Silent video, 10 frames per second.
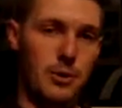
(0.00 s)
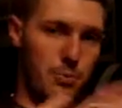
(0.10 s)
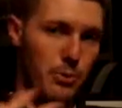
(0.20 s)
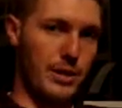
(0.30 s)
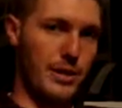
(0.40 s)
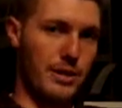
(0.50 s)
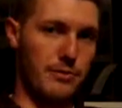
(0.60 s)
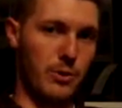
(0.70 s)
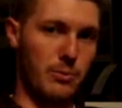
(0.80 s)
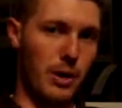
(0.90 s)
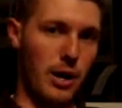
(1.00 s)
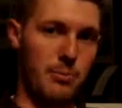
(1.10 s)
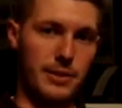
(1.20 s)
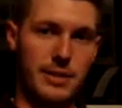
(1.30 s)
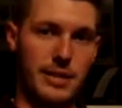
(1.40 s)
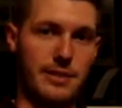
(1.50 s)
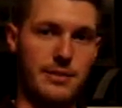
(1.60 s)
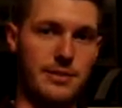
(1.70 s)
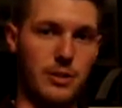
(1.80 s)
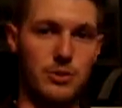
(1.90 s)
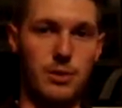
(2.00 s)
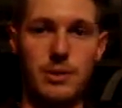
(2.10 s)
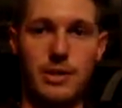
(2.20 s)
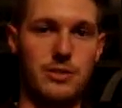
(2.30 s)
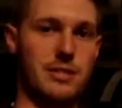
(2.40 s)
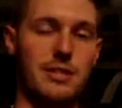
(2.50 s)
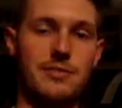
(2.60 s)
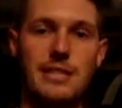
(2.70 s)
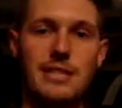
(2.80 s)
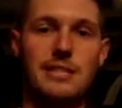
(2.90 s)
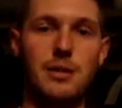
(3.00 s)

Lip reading: It's pretty good for a property that someone else is living in,